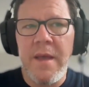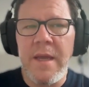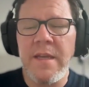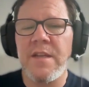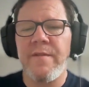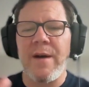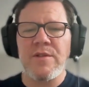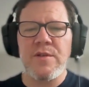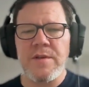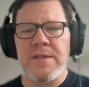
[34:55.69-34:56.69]
instead of
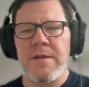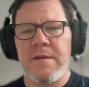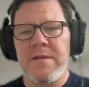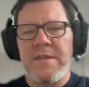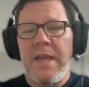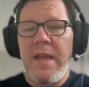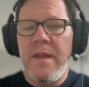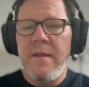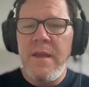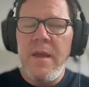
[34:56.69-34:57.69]
outsourcing to say,
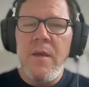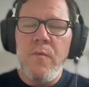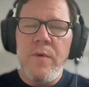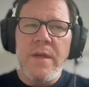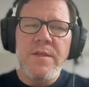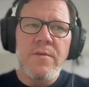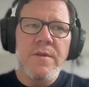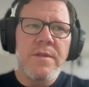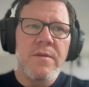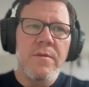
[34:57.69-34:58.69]
hey, we
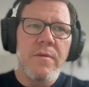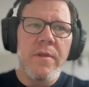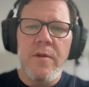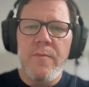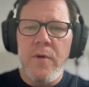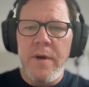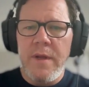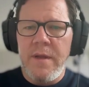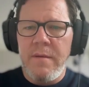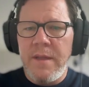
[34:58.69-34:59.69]
outsource to
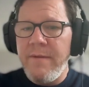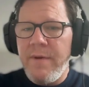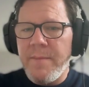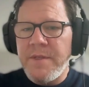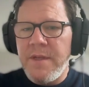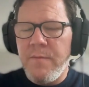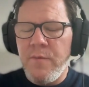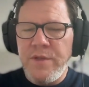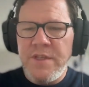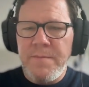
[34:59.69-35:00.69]
third-party DevOps team,
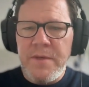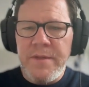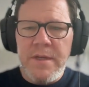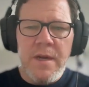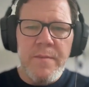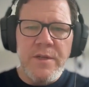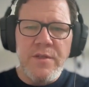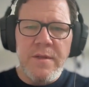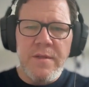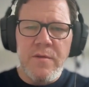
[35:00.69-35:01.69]
we just built the
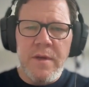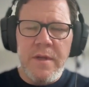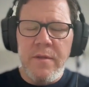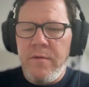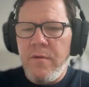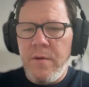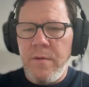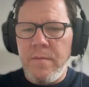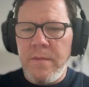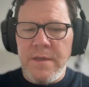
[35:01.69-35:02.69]
automation internally through our
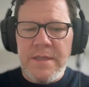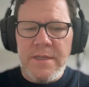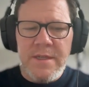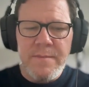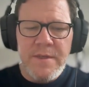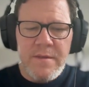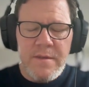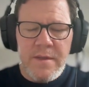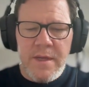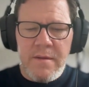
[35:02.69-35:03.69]
own systems
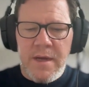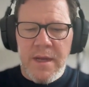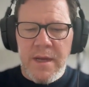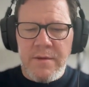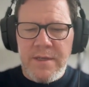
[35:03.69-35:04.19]
that allows